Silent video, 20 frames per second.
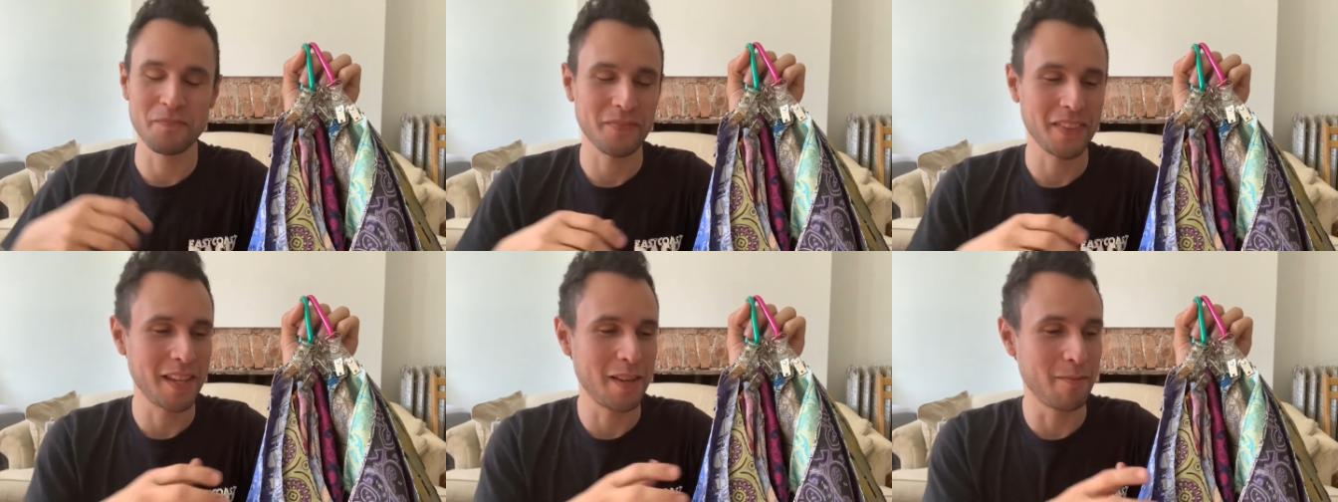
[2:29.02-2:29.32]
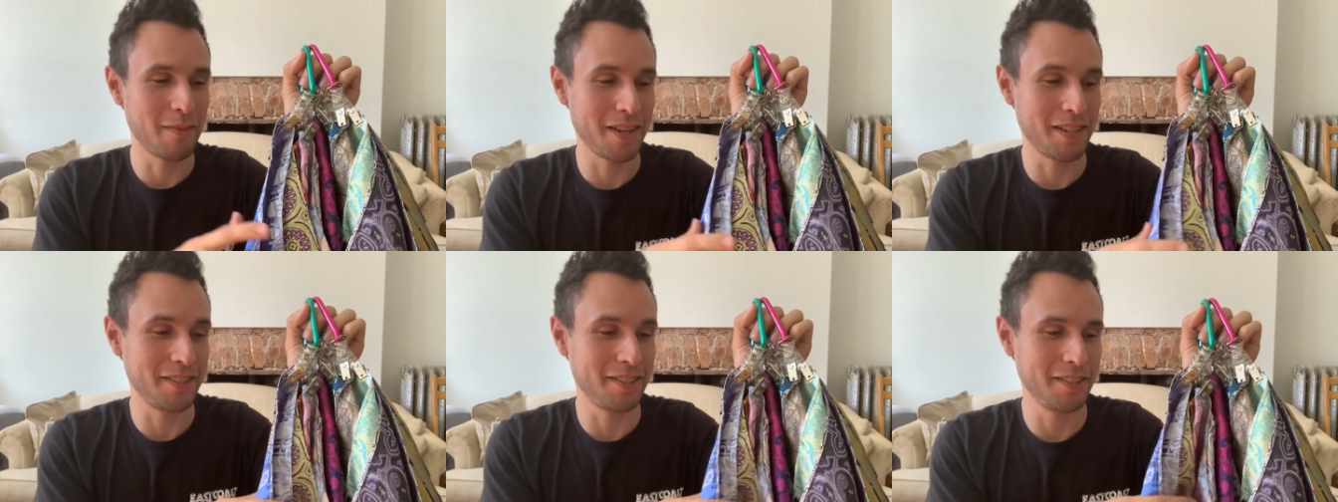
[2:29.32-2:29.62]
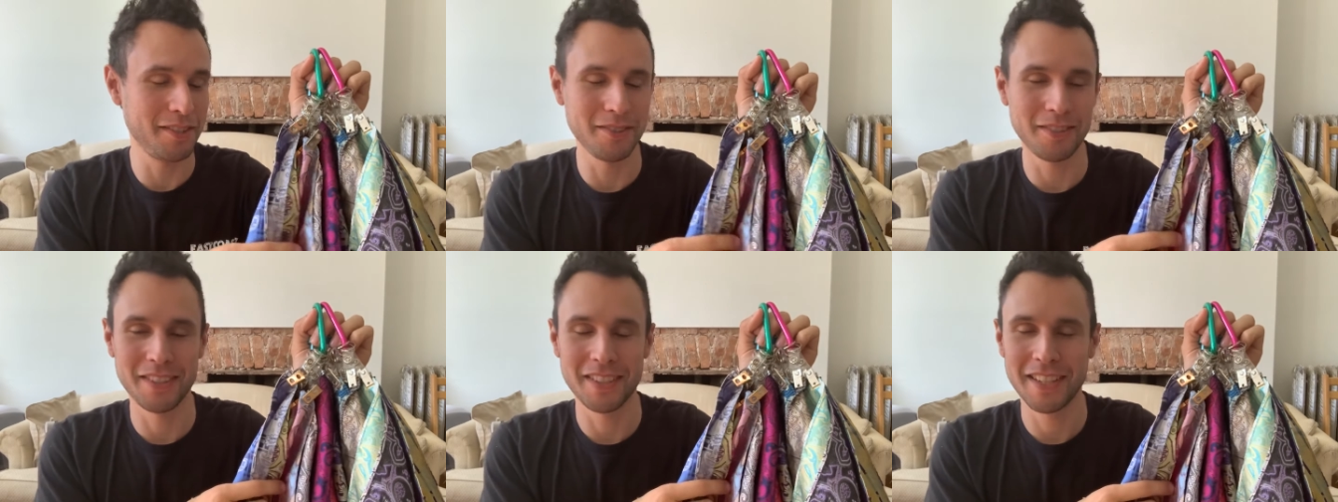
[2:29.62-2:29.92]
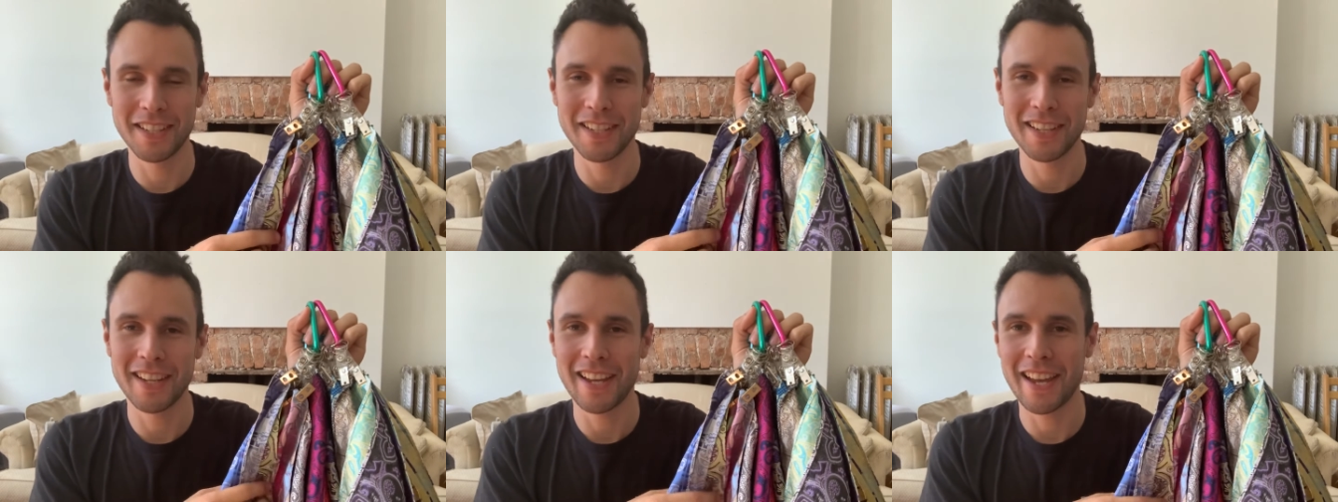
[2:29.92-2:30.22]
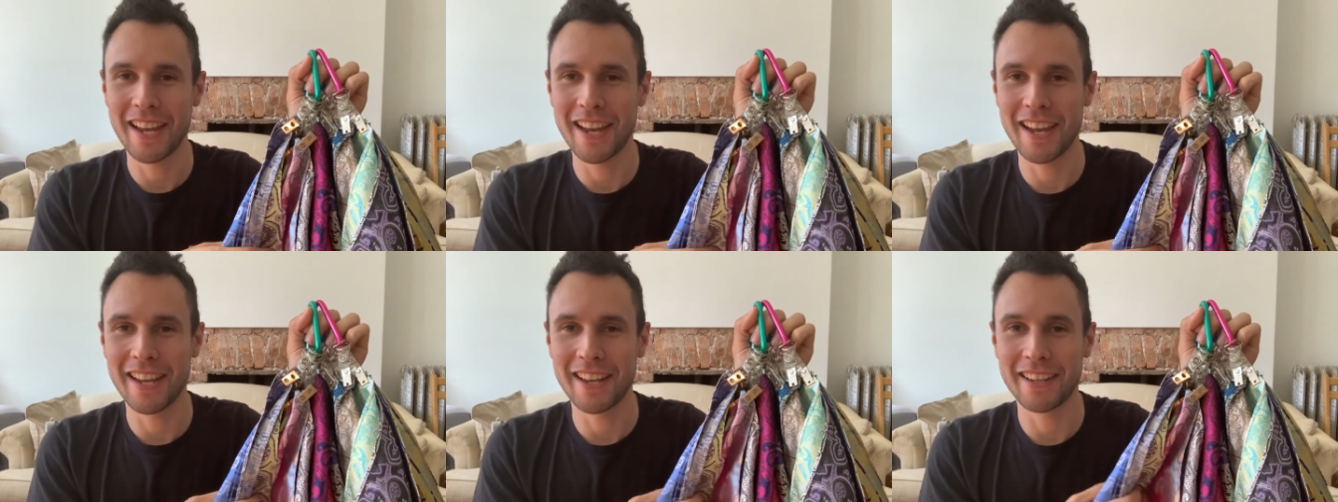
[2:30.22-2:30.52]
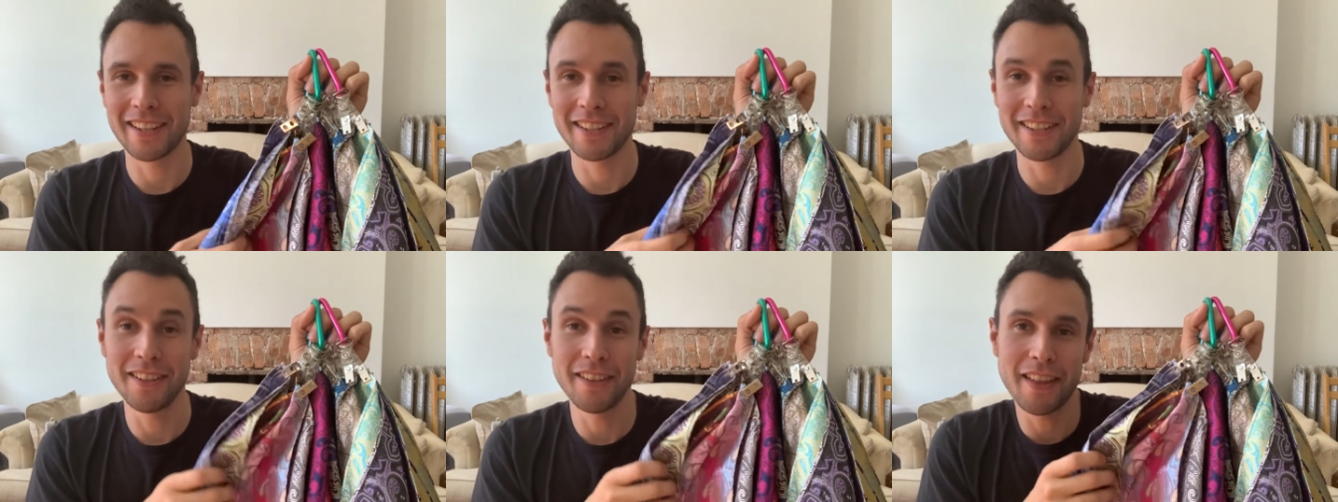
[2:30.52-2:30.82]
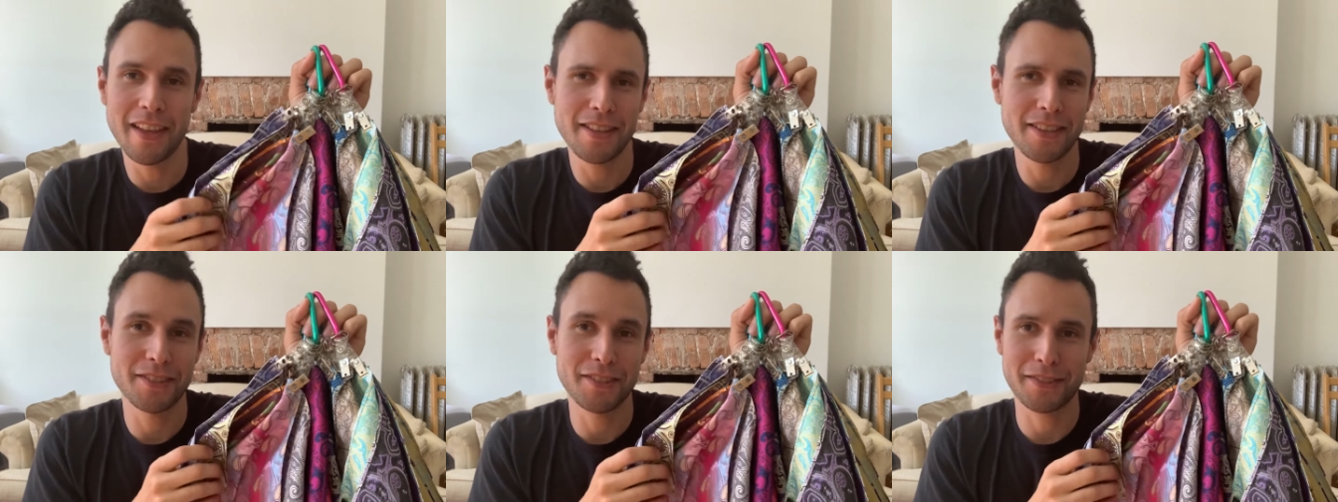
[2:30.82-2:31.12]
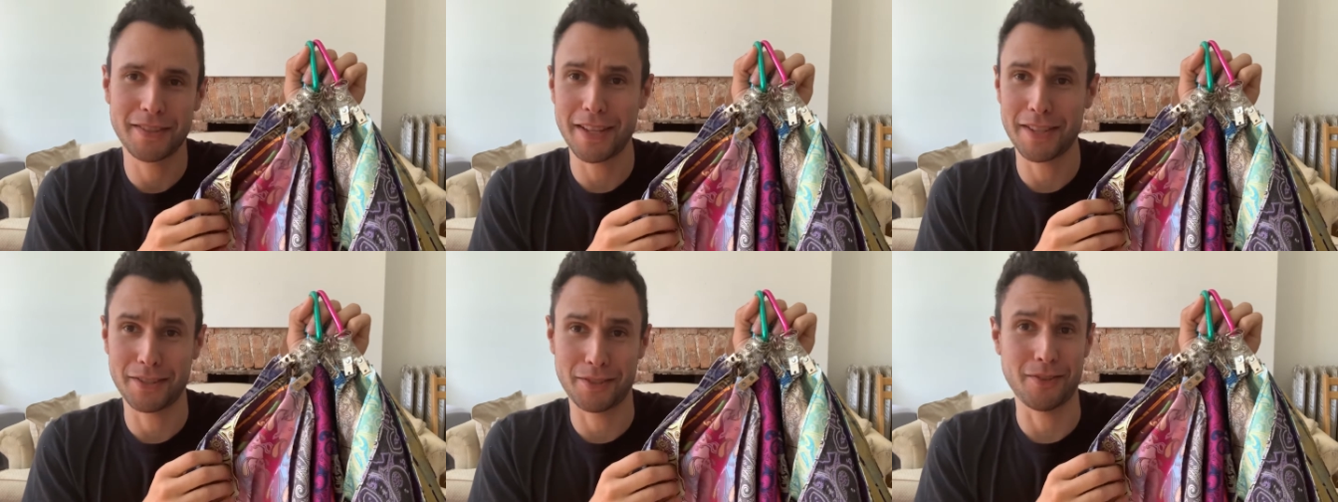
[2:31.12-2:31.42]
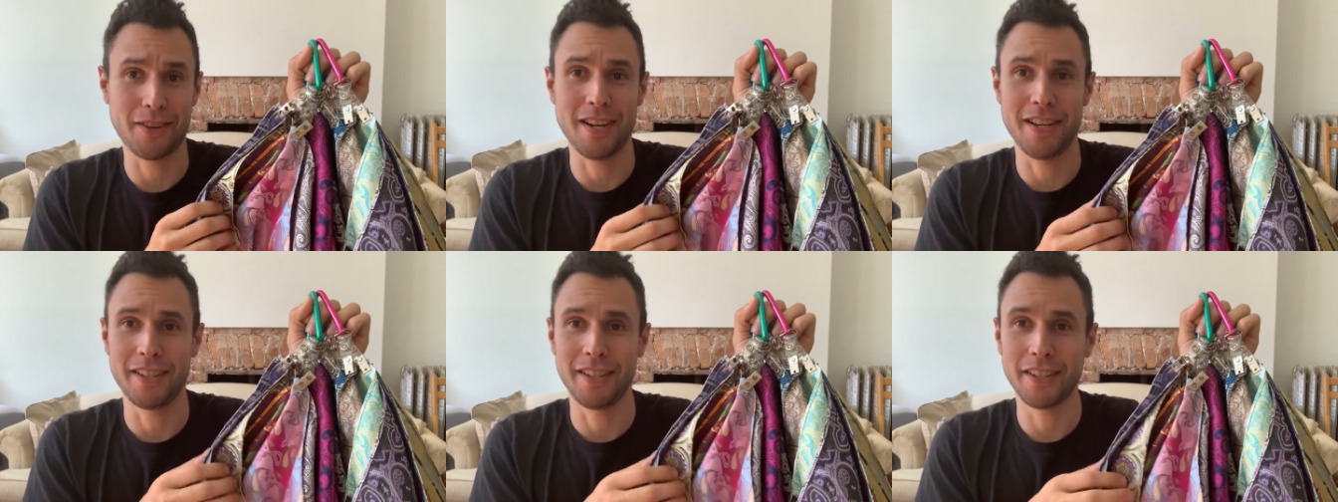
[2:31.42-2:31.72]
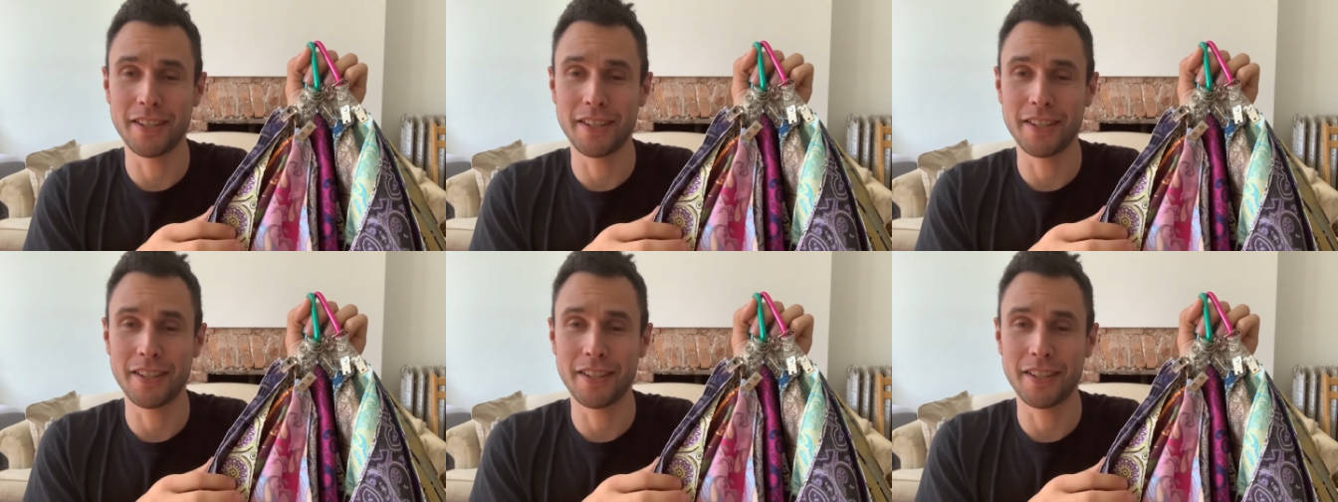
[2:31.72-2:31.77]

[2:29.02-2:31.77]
in my suit, and yeah, that's that's great.